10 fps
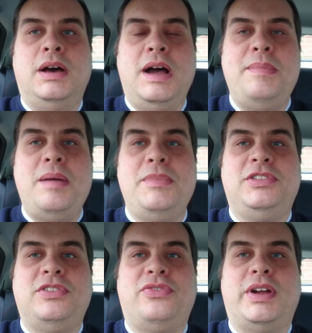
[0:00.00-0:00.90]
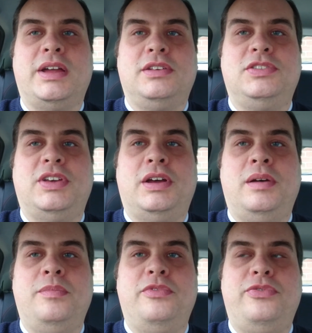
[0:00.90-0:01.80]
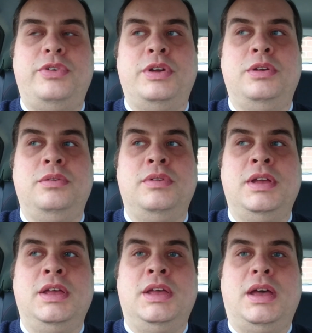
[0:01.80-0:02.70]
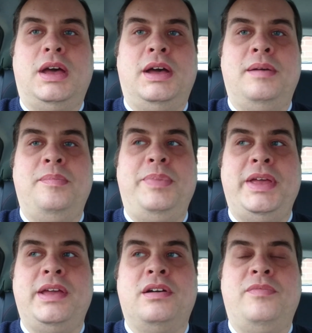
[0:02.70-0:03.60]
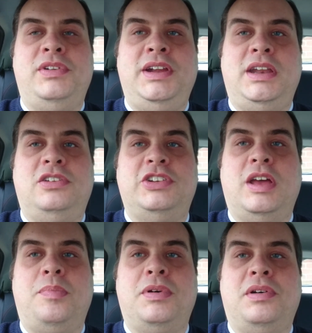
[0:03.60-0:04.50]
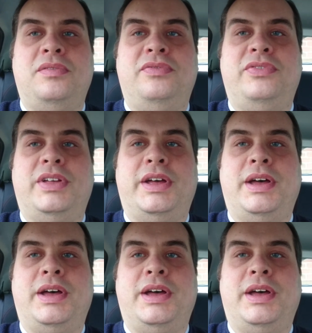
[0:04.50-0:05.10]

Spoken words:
I met Mr. Franks through being on the leadership of